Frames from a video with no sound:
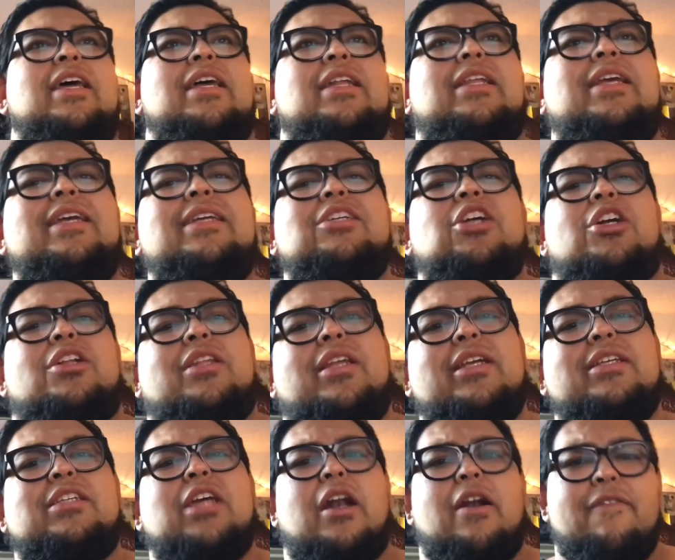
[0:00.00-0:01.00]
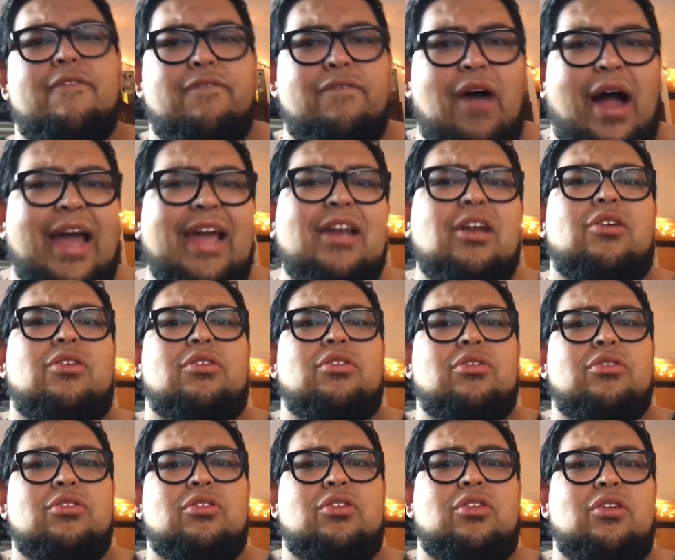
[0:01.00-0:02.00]
These are things that are vital
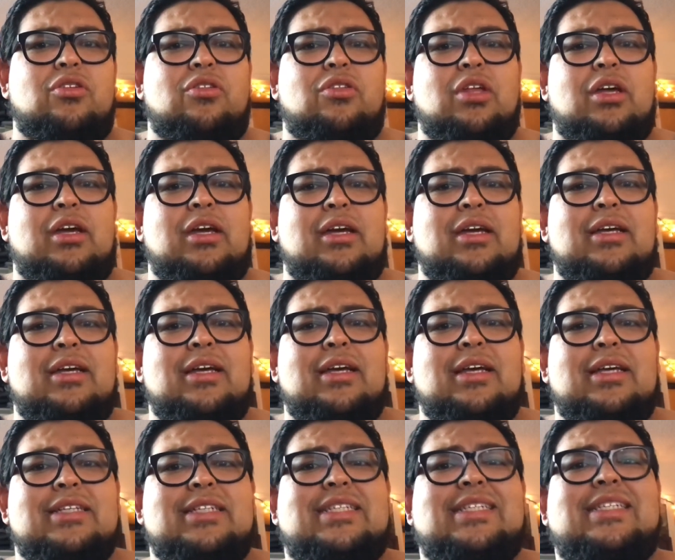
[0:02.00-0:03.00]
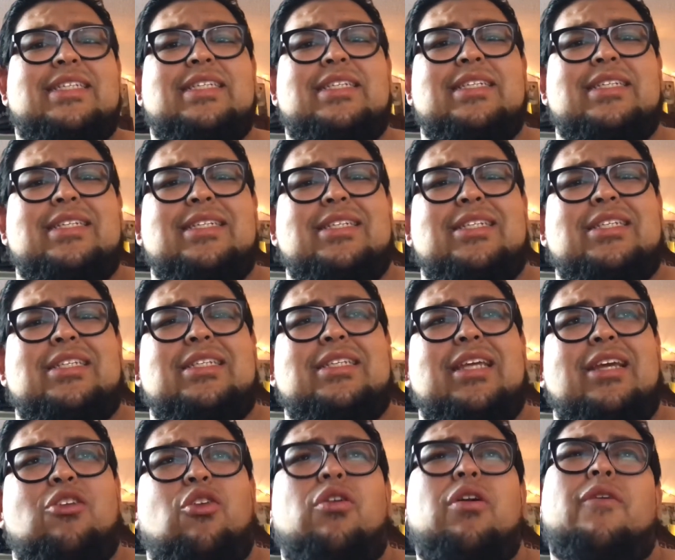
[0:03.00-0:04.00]

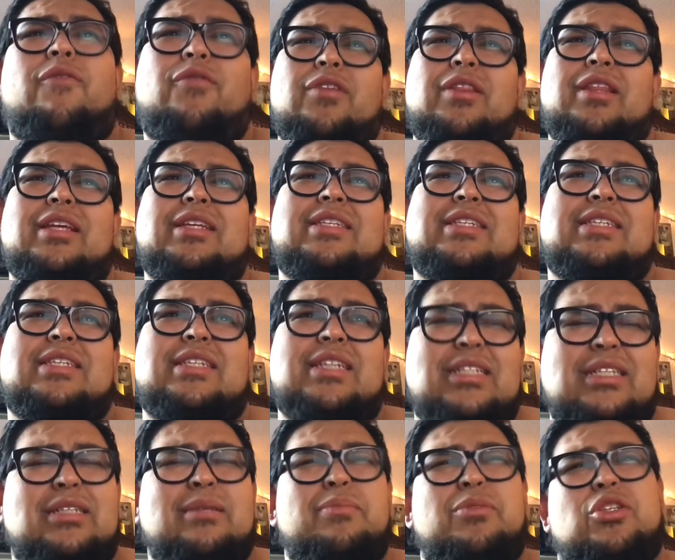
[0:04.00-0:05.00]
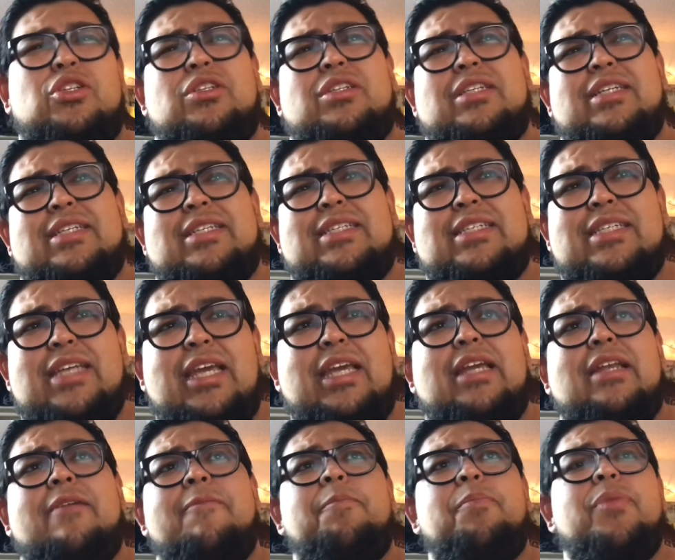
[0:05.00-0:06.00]
in order this system to
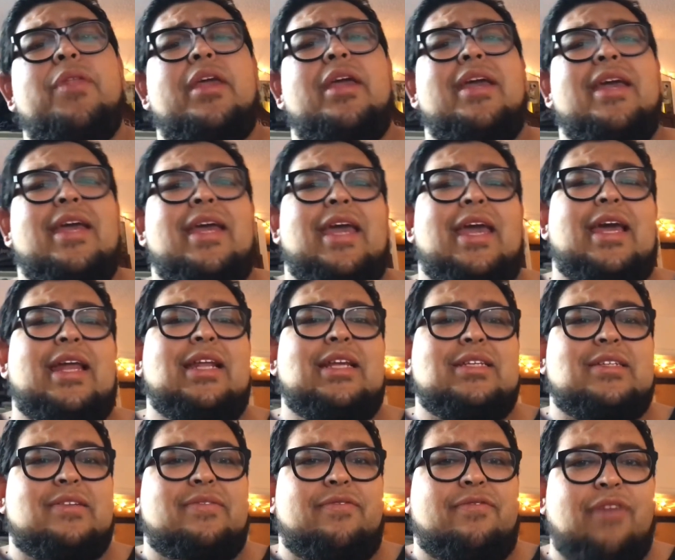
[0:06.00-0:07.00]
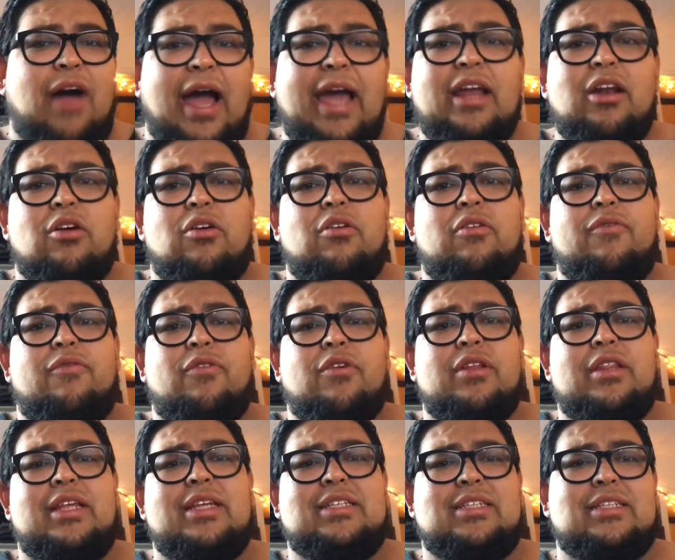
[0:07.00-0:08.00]
succeed. It is vital
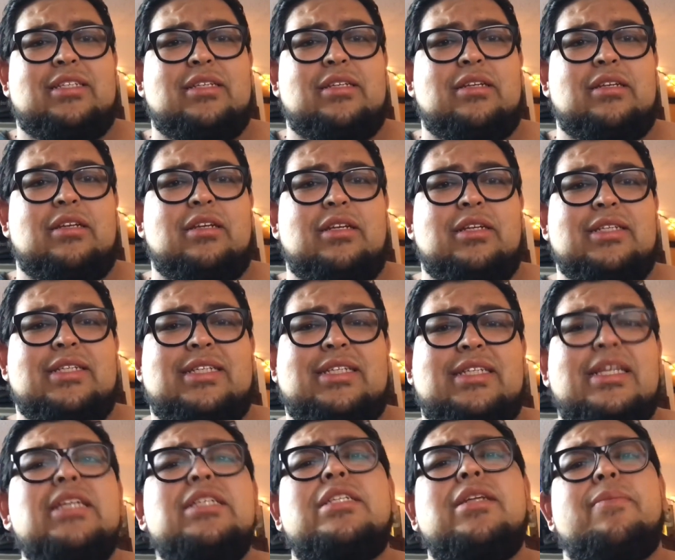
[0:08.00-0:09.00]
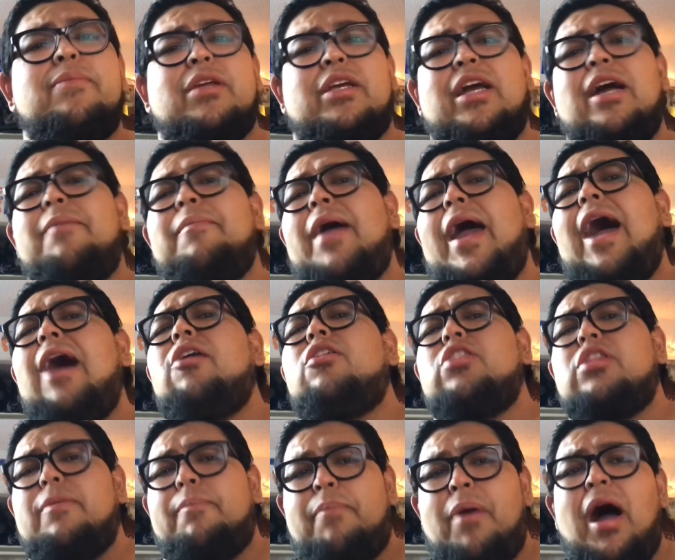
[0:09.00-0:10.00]
for this system to come out
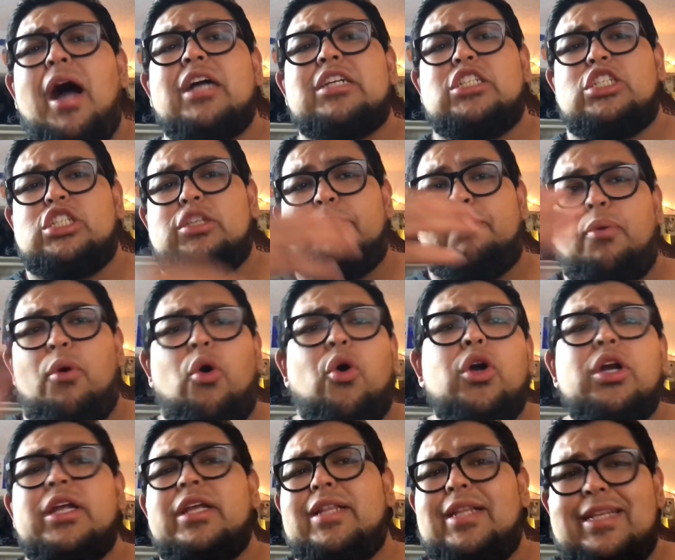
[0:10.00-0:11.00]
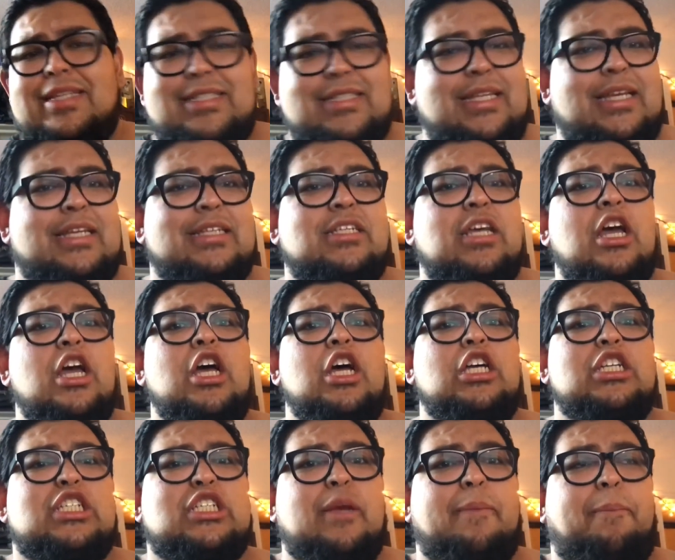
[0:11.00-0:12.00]
of the box supporting these things,
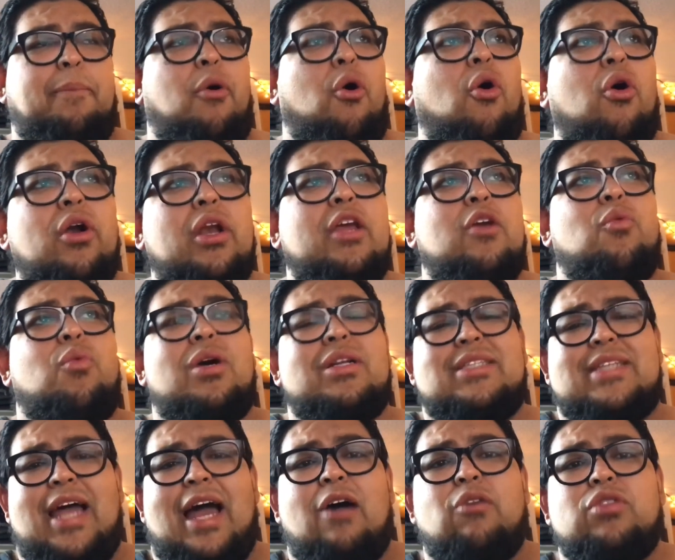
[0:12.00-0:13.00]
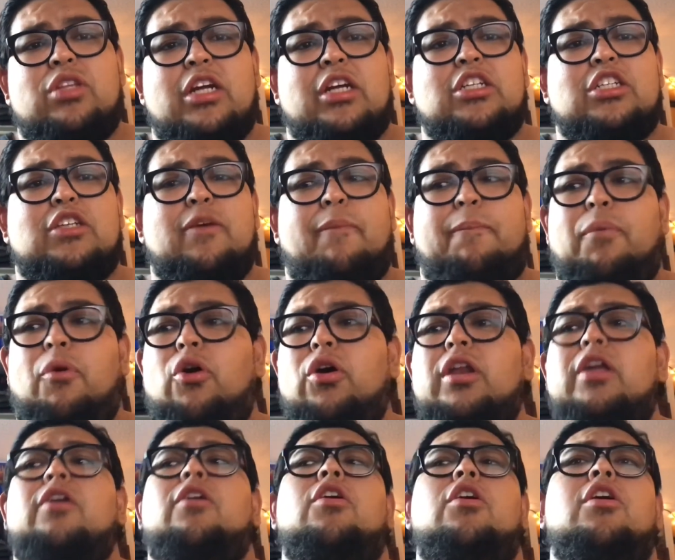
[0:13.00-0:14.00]
supporting what's out there,
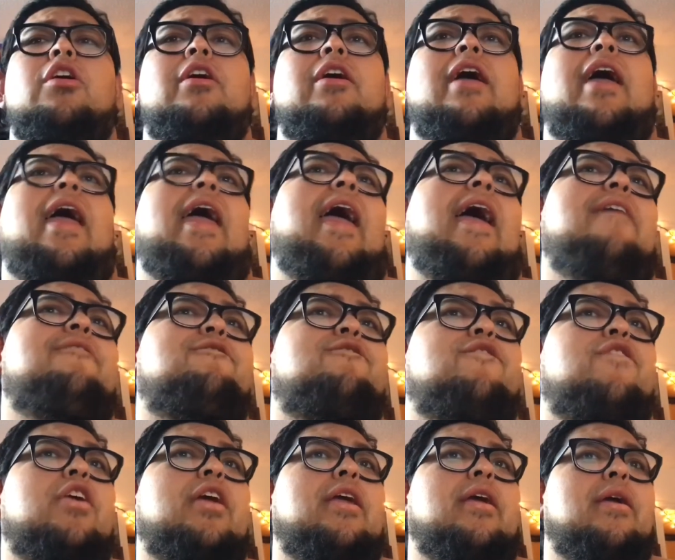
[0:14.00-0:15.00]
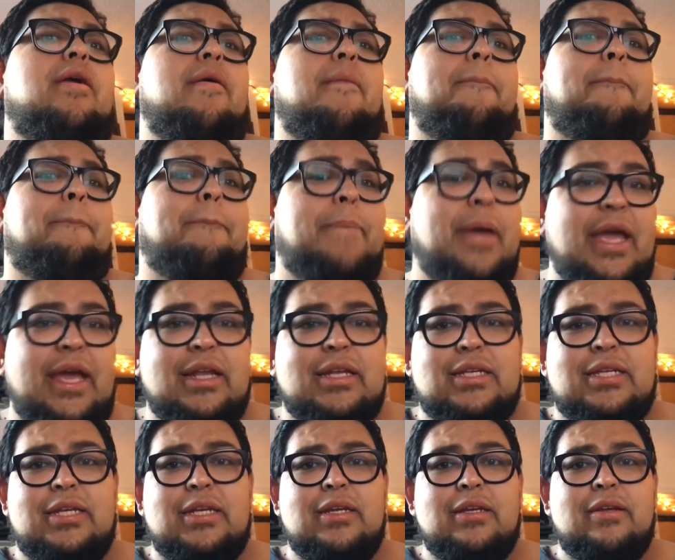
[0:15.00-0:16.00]
supporting every
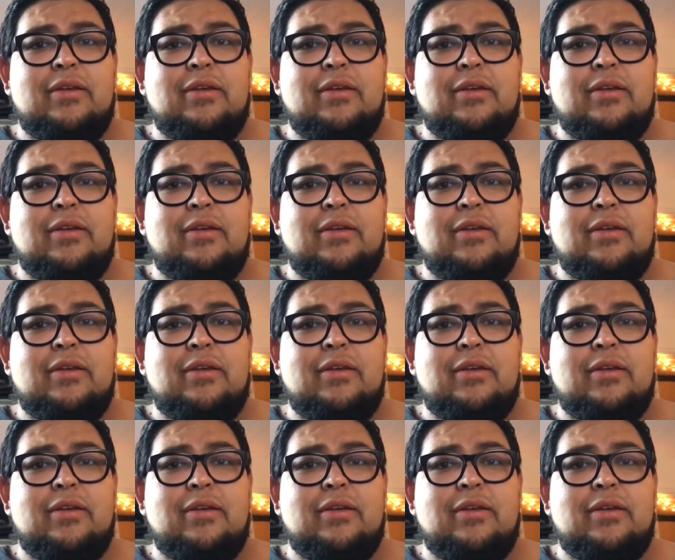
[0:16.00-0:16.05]
bit